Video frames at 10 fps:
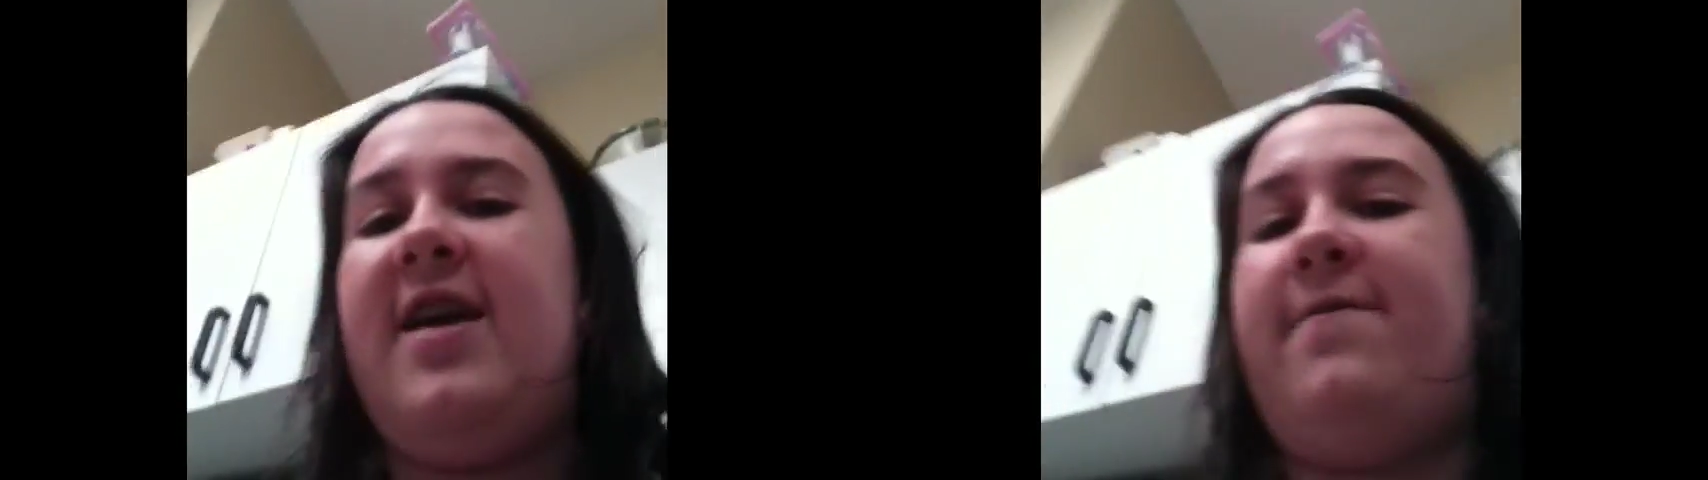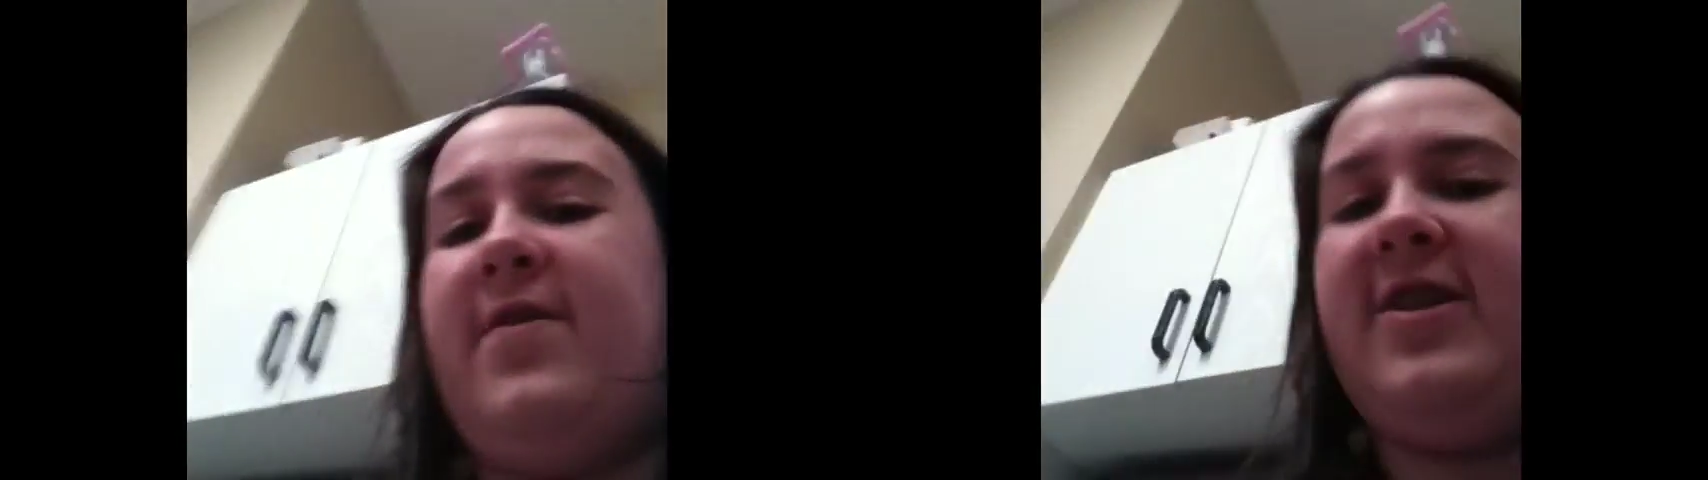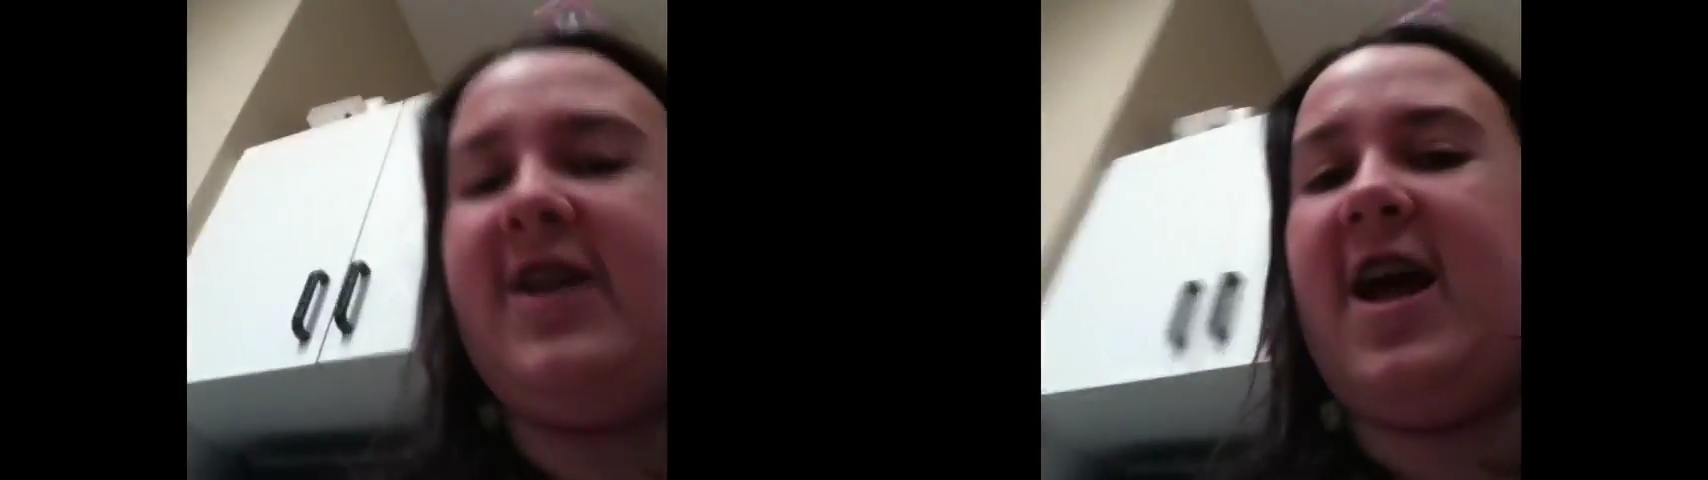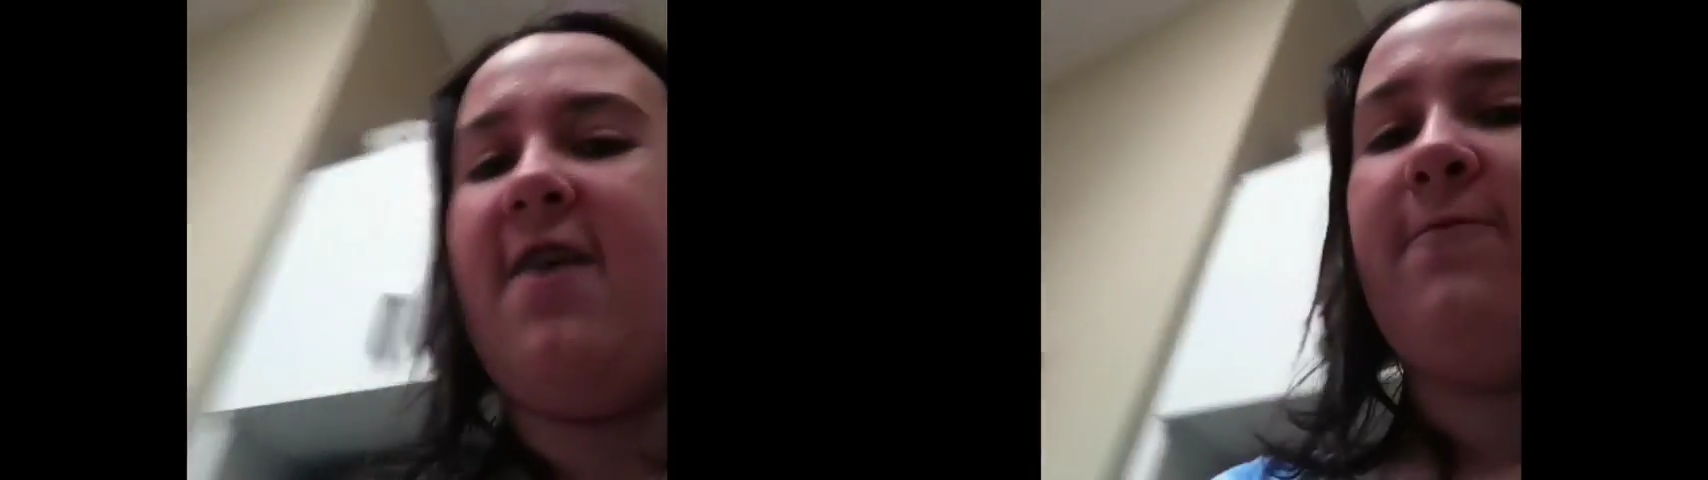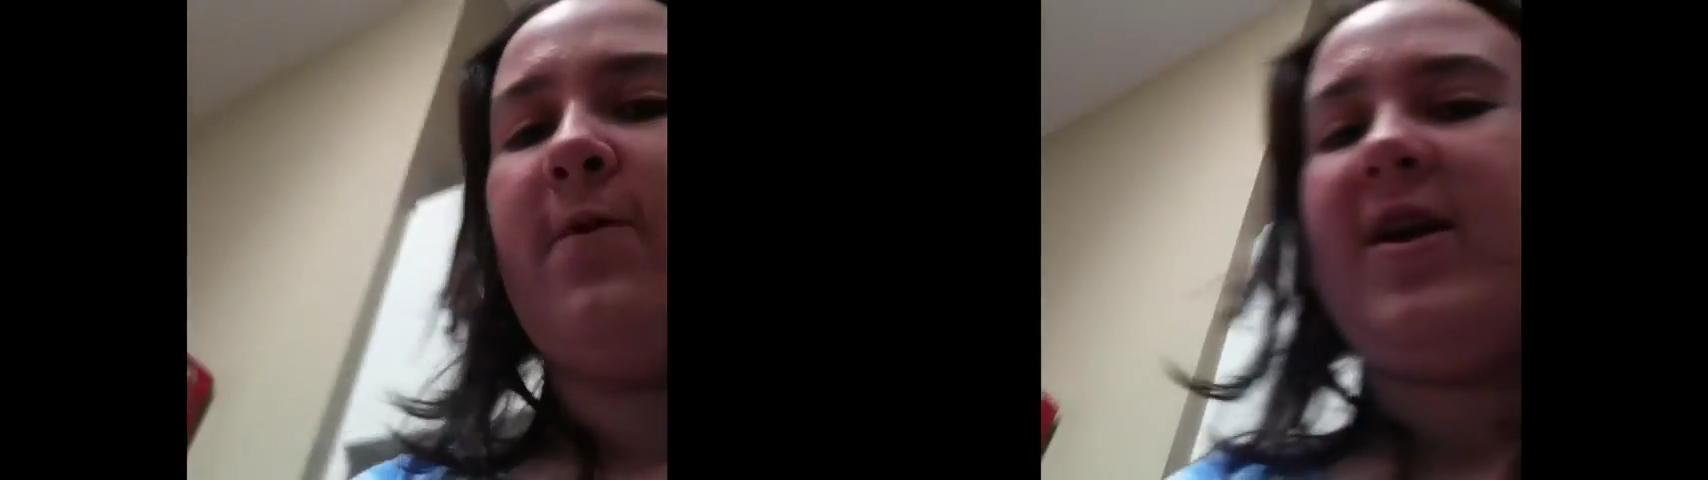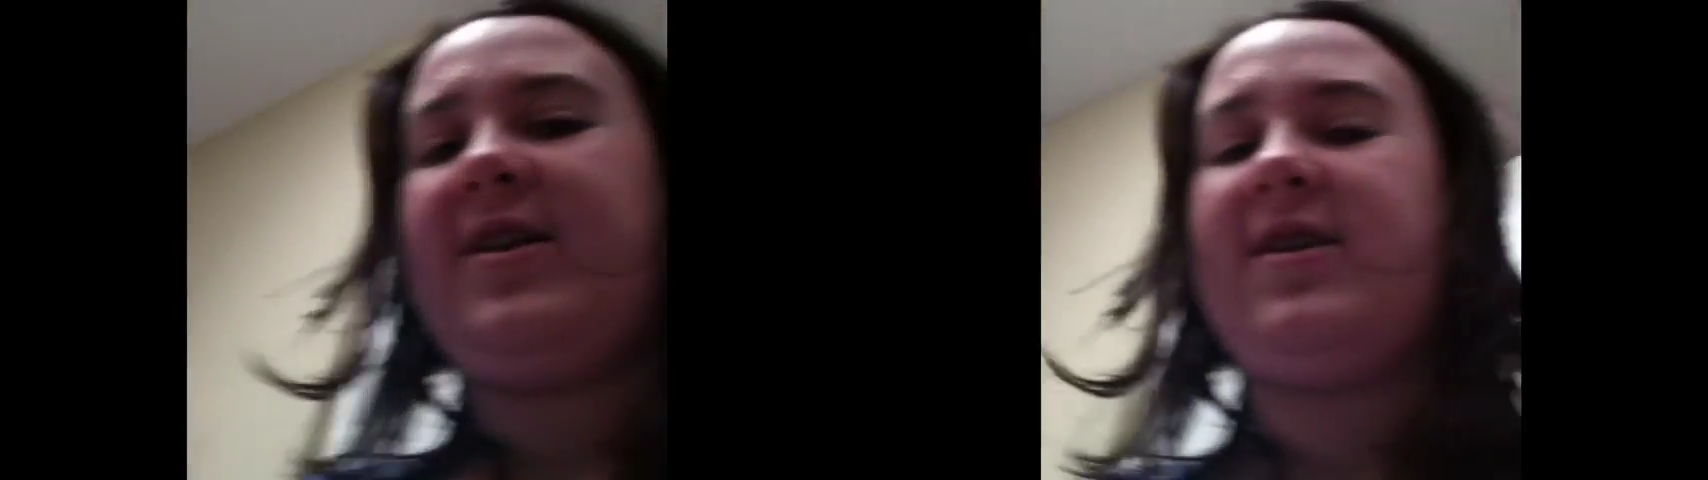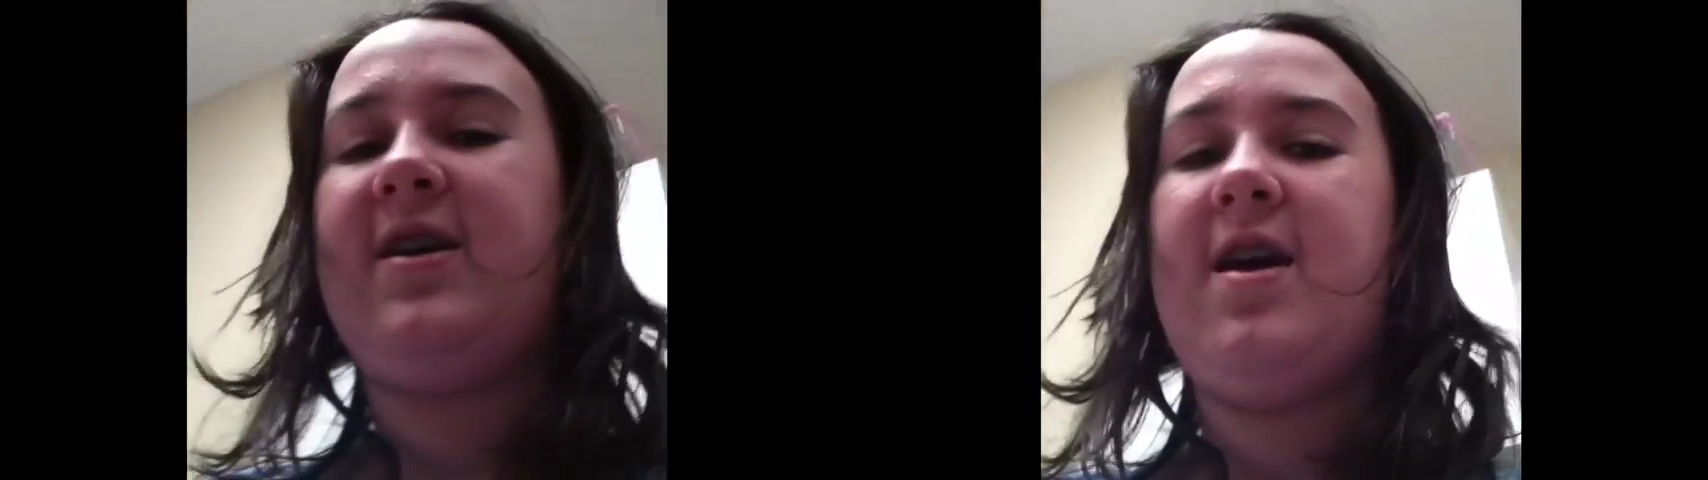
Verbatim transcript: If we did have weight,